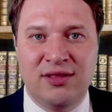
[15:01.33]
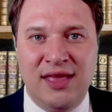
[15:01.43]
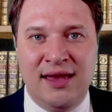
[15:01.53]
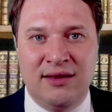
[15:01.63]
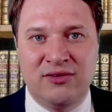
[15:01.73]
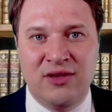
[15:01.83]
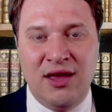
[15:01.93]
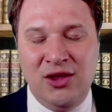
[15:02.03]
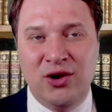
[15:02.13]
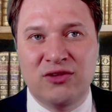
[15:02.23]
things,
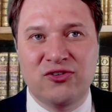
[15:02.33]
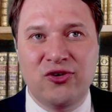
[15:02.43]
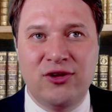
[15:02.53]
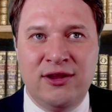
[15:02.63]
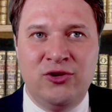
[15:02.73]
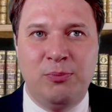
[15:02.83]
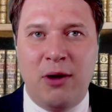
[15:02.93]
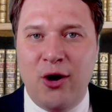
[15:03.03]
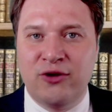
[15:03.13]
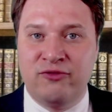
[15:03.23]
you can certainly do
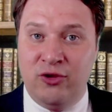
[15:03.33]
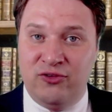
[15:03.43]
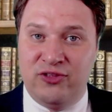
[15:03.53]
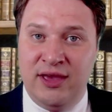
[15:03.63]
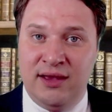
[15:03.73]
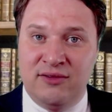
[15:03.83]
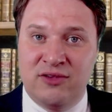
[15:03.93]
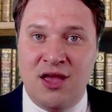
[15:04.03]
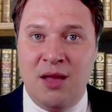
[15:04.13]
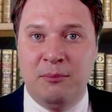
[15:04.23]
part of those things,
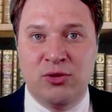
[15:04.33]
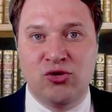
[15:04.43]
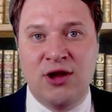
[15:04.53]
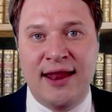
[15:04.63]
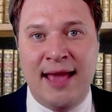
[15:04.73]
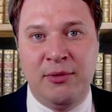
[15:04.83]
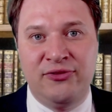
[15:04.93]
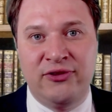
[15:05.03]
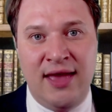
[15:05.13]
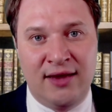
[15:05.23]
but you're not able
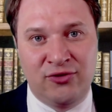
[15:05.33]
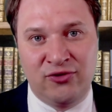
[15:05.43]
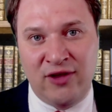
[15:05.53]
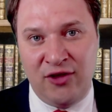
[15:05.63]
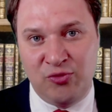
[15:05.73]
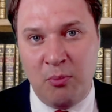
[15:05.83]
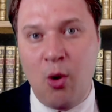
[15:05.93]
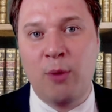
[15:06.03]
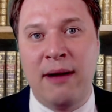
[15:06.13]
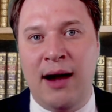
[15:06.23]
to exercise
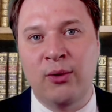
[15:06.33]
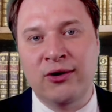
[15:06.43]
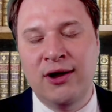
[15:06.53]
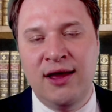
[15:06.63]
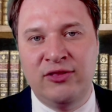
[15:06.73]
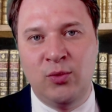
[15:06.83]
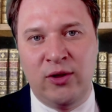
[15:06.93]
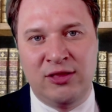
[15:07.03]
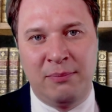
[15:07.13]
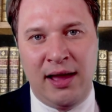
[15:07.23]
more power than
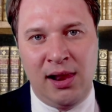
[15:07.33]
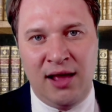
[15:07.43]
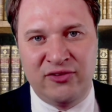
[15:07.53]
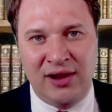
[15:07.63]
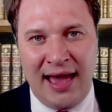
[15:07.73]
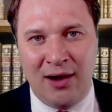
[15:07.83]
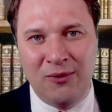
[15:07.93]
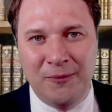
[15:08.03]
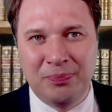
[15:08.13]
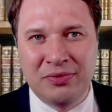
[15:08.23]
what the bylaws
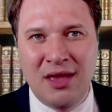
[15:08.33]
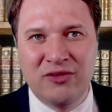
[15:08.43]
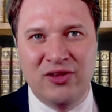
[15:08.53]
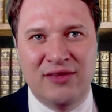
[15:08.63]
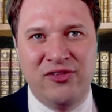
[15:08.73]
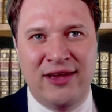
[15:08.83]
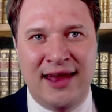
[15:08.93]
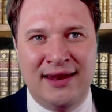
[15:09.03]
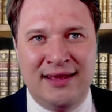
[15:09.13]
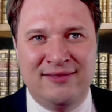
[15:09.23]
allow. So let's look at
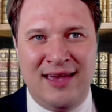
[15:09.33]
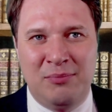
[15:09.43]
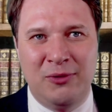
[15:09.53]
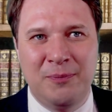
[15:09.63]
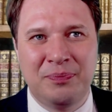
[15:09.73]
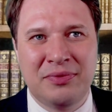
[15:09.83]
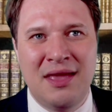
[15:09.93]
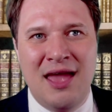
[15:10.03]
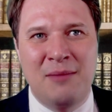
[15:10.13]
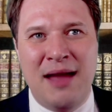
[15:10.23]
an example.
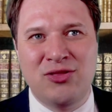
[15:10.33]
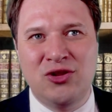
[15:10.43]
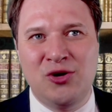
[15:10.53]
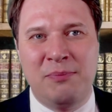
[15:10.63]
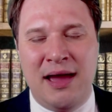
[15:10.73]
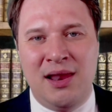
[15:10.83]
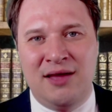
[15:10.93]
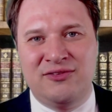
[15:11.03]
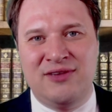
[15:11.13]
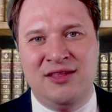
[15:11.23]
Imagine your
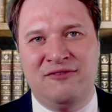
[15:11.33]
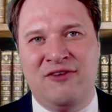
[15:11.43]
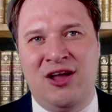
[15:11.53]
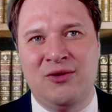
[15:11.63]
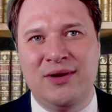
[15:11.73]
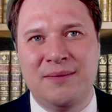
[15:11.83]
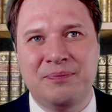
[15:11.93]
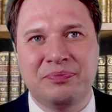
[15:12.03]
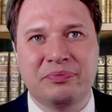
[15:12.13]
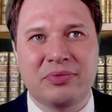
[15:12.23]
bylaws say the following.
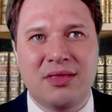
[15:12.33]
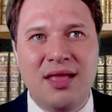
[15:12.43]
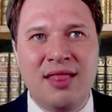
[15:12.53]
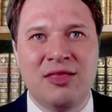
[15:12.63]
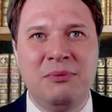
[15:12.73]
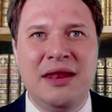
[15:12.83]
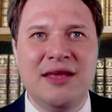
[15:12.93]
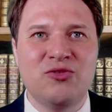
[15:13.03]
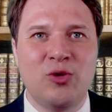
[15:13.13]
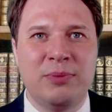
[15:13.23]
The
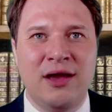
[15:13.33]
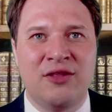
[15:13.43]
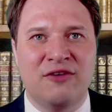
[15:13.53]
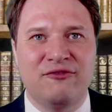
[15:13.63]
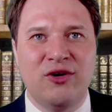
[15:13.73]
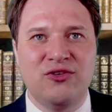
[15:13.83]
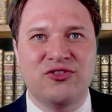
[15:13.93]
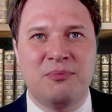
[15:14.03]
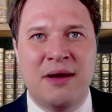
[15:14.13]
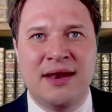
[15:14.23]
meetings will be on the
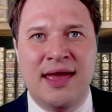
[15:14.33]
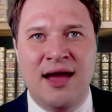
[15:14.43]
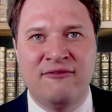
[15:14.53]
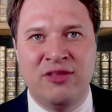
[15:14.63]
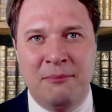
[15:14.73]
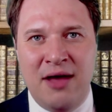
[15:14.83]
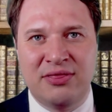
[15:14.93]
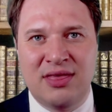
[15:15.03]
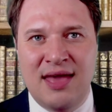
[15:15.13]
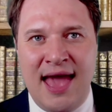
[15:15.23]
first Monday of the
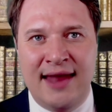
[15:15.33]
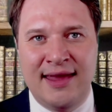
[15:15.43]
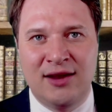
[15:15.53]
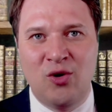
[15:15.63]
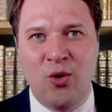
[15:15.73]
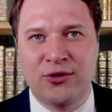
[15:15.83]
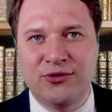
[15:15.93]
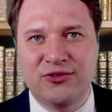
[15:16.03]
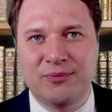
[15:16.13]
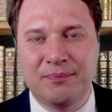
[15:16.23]
month at headquarters.